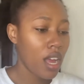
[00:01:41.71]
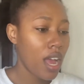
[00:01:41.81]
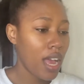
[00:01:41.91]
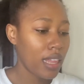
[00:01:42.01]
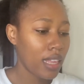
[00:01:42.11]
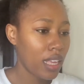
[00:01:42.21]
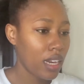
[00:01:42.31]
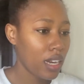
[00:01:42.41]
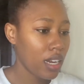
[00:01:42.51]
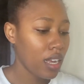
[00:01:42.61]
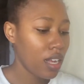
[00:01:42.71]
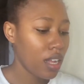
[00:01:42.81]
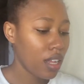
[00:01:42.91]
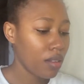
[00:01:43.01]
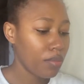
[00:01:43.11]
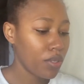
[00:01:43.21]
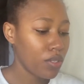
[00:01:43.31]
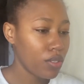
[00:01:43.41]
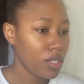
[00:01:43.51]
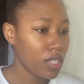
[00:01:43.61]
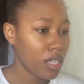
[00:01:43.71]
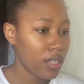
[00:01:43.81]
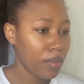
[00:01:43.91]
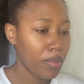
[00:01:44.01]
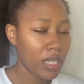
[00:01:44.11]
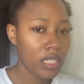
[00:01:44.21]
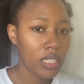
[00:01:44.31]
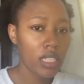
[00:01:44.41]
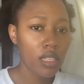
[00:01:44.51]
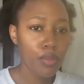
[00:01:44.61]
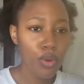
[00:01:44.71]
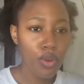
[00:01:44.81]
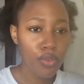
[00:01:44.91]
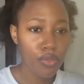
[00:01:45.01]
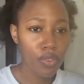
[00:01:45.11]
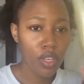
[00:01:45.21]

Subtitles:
And then I'll be using the Pantene Pro V